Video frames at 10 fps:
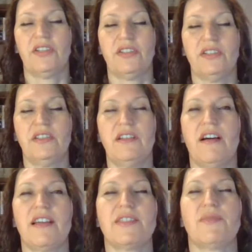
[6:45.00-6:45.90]
you
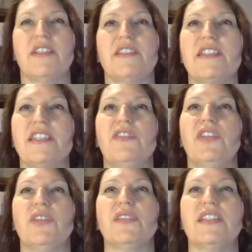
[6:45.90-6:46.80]
guys, by just
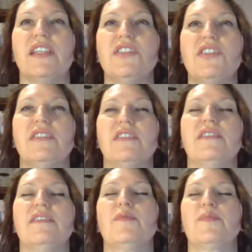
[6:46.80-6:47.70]
giving your
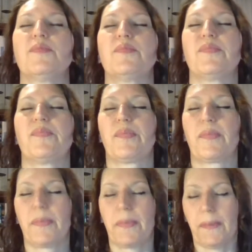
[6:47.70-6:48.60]
attention,
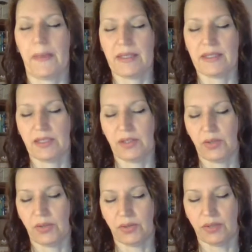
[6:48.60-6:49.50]
sending
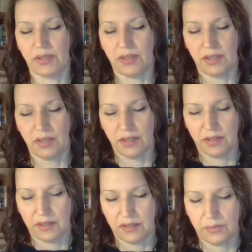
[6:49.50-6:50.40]
your
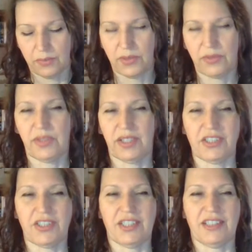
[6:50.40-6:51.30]
beautiful
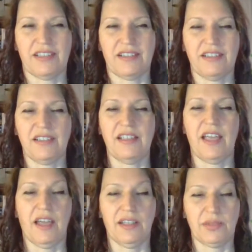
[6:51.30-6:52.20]
energy
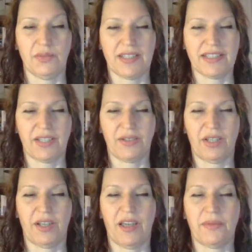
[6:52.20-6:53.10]
out in ways that are in
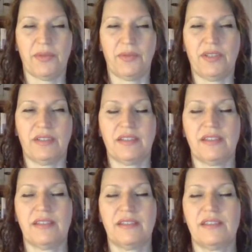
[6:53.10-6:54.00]
alignment with
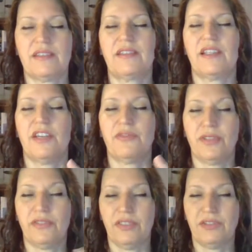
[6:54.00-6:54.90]
the love we
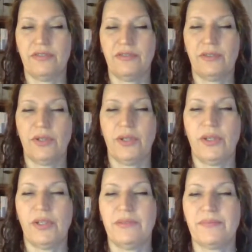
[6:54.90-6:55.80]
feel for
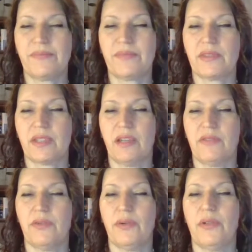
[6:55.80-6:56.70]
her
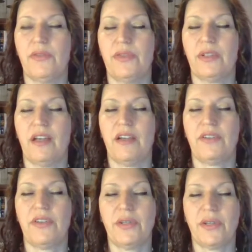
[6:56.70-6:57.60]
and for all of the life
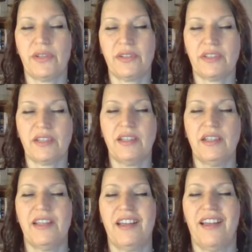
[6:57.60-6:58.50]
on the earth,
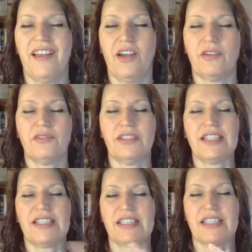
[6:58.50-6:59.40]
really
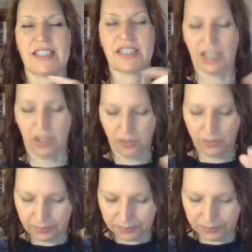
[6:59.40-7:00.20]
assist and help